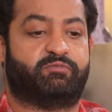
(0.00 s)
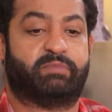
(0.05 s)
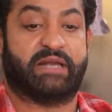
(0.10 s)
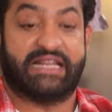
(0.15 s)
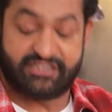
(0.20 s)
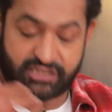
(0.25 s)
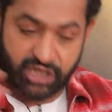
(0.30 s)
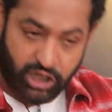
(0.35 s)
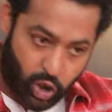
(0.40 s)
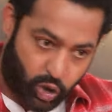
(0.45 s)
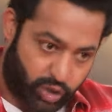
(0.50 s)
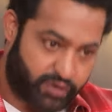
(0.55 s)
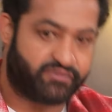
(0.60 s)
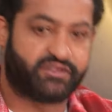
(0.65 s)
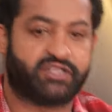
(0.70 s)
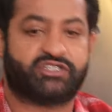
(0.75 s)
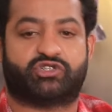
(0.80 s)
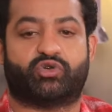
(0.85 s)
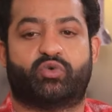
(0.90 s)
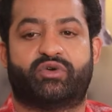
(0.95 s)
placed a lot
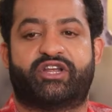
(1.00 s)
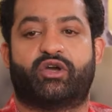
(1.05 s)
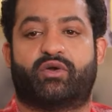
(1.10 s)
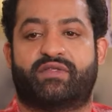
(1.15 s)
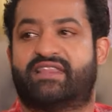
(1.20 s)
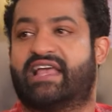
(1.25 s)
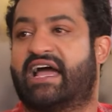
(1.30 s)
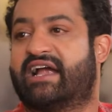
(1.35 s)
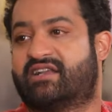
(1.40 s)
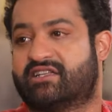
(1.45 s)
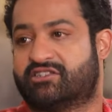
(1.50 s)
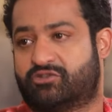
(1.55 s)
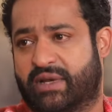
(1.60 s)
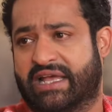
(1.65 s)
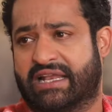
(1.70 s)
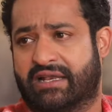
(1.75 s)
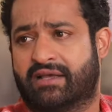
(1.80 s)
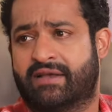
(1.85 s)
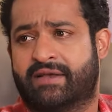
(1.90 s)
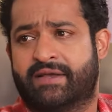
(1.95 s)
of the story on that as
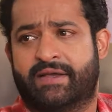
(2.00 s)
well.